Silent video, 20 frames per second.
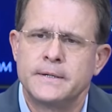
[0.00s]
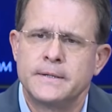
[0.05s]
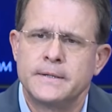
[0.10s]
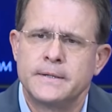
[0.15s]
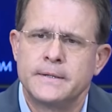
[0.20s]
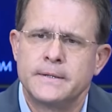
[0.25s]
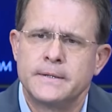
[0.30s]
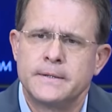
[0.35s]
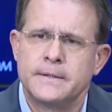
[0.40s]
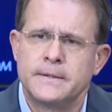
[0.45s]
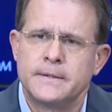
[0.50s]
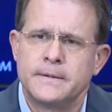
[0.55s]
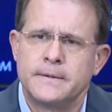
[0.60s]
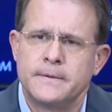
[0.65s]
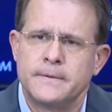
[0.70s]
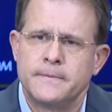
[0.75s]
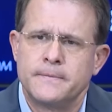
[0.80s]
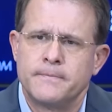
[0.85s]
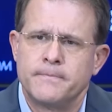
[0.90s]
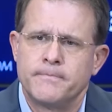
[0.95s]
consideration
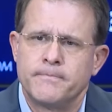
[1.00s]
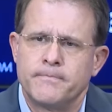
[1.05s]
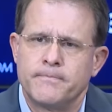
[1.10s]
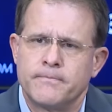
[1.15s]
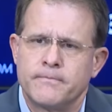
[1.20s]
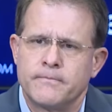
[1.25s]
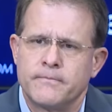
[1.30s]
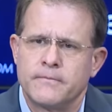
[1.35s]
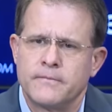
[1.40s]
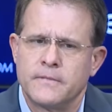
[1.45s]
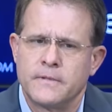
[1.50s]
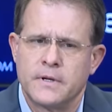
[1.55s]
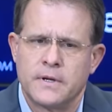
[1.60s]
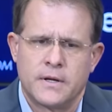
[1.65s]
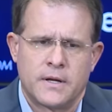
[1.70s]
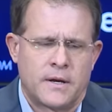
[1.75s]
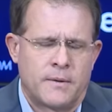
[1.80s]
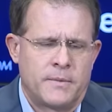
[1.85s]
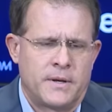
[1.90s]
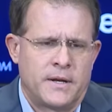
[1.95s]
of
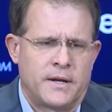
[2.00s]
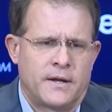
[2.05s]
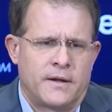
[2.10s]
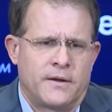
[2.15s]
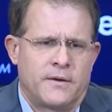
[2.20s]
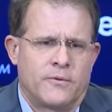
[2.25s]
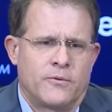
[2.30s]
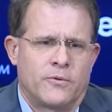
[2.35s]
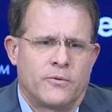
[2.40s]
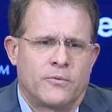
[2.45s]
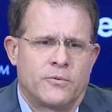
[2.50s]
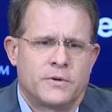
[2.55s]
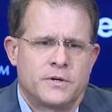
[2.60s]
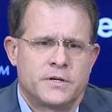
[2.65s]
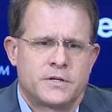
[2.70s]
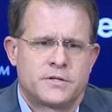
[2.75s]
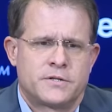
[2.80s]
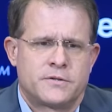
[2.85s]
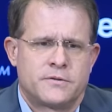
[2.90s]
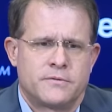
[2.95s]
redshirting Jeremy? I mean, we're
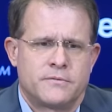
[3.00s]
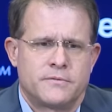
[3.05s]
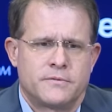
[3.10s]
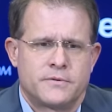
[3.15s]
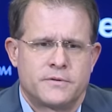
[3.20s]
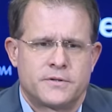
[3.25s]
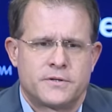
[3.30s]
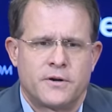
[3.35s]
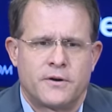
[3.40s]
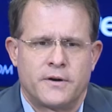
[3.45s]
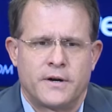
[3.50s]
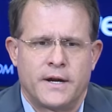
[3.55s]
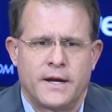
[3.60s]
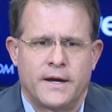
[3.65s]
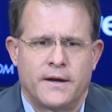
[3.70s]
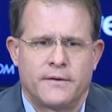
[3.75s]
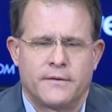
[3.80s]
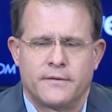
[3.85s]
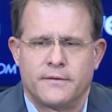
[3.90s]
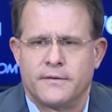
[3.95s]
just starting
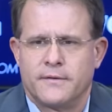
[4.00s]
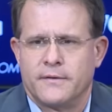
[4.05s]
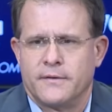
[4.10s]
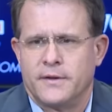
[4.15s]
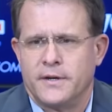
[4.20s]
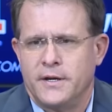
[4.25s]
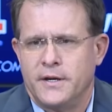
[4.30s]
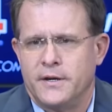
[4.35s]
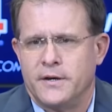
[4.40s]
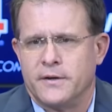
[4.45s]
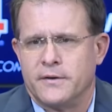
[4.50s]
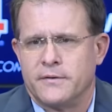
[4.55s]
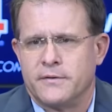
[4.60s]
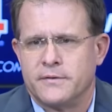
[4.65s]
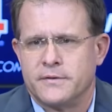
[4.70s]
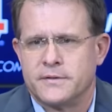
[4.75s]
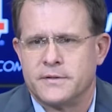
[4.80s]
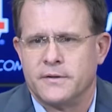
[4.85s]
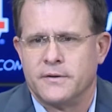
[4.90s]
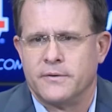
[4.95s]
out the year,
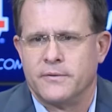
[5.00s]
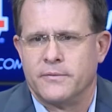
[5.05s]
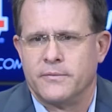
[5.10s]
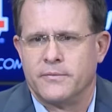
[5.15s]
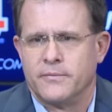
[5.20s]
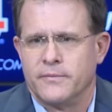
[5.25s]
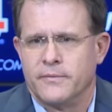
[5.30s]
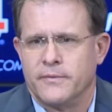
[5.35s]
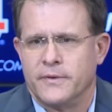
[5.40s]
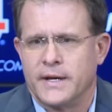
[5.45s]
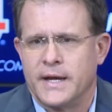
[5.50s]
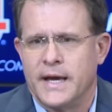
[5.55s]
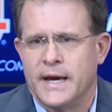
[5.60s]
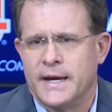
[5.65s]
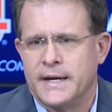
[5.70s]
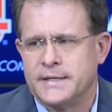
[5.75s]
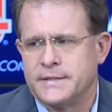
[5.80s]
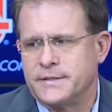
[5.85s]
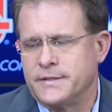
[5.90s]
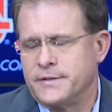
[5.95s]
so the
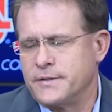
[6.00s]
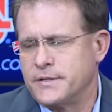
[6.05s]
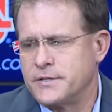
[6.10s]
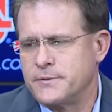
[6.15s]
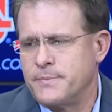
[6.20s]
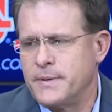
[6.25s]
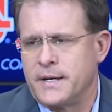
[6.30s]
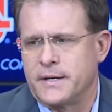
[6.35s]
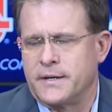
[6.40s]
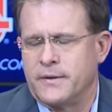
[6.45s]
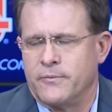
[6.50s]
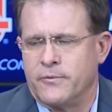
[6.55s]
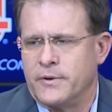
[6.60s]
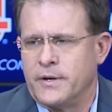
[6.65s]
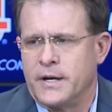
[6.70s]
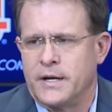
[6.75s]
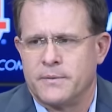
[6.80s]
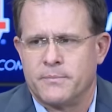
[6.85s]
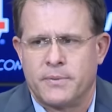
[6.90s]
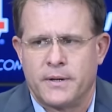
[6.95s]
guys are expecting. We're
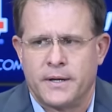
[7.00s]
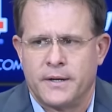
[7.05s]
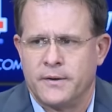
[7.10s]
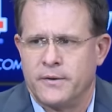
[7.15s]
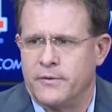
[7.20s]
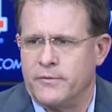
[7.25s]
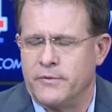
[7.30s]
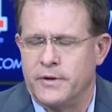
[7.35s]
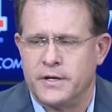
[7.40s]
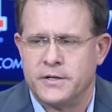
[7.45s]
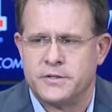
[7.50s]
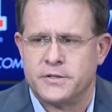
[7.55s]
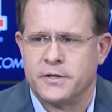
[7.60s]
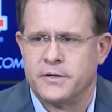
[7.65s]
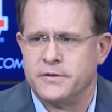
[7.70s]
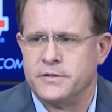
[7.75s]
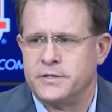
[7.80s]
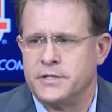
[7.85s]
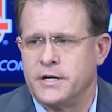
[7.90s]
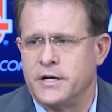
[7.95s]
not planning on
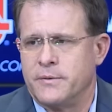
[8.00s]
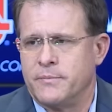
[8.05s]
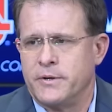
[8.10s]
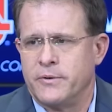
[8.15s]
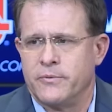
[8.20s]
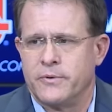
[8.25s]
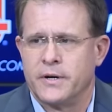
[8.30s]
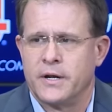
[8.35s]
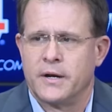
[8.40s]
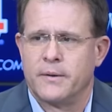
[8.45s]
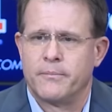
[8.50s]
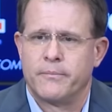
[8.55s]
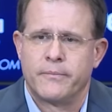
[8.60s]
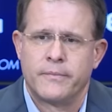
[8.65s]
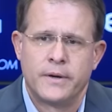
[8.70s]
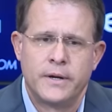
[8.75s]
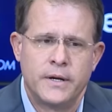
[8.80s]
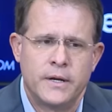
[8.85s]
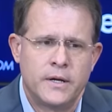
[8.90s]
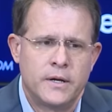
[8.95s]
redshirting Jeremy. We're not
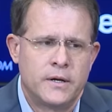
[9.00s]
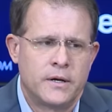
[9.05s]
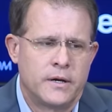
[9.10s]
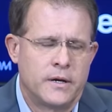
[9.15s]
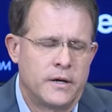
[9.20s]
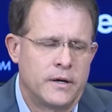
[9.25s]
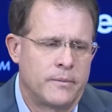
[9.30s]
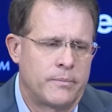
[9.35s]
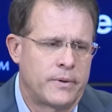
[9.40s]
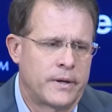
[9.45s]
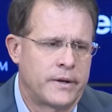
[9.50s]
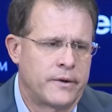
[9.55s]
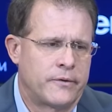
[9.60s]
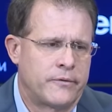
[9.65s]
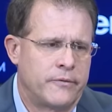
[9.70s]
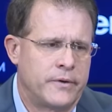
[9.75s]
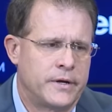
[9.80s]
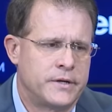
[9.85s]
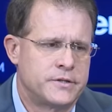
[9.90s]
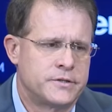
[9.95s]
planning
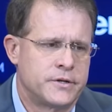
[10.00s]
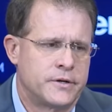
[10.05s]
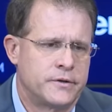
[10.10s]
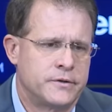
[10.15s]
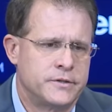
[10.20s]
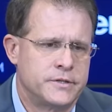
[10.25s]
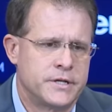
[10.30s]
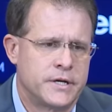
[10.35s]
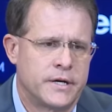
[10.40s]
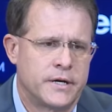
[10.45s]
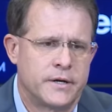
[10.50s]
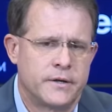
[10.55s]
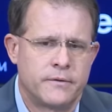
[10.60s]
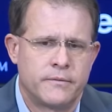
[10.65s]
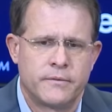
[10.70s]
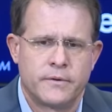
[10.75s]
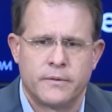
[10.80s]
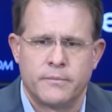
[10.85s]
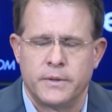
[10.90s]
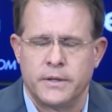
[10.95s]
on redshirting John.
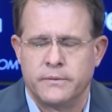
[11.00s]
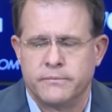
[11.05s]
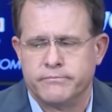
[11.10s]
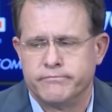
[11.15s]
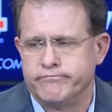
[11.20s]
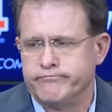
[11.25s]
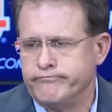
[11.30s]
I mean,